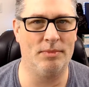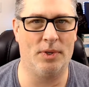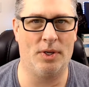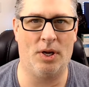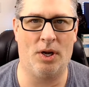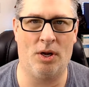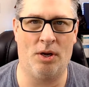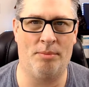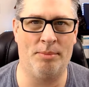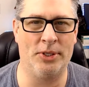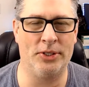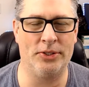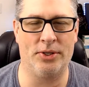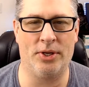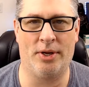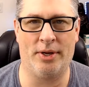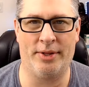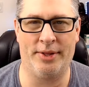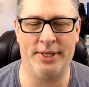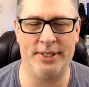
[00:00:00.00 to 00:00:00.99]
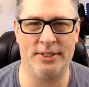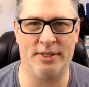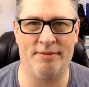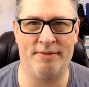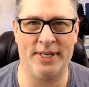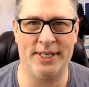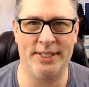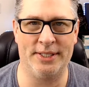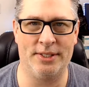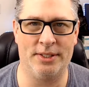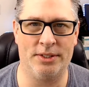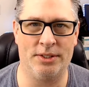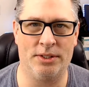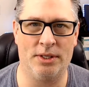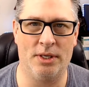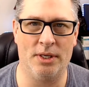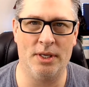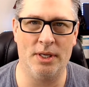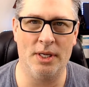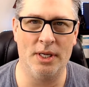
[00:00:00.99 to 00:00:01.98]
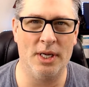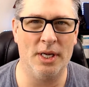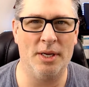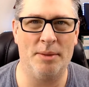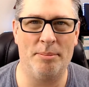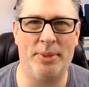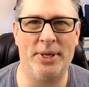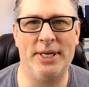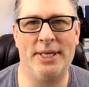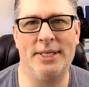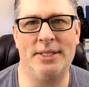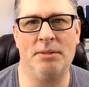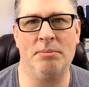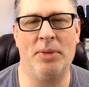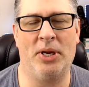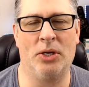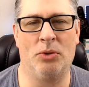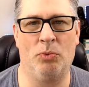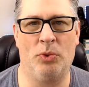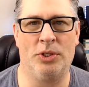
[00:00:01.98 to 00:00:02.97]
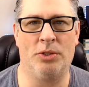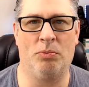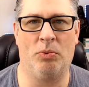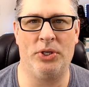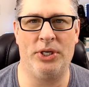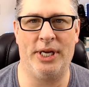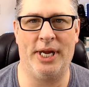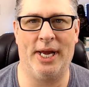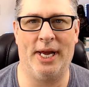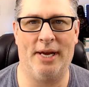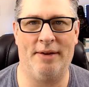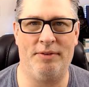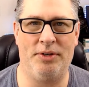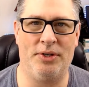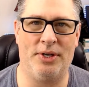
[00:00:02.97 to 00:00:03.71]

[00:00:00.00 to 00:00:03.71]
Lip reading: almost all these devices, but it doesn't matter which one you have.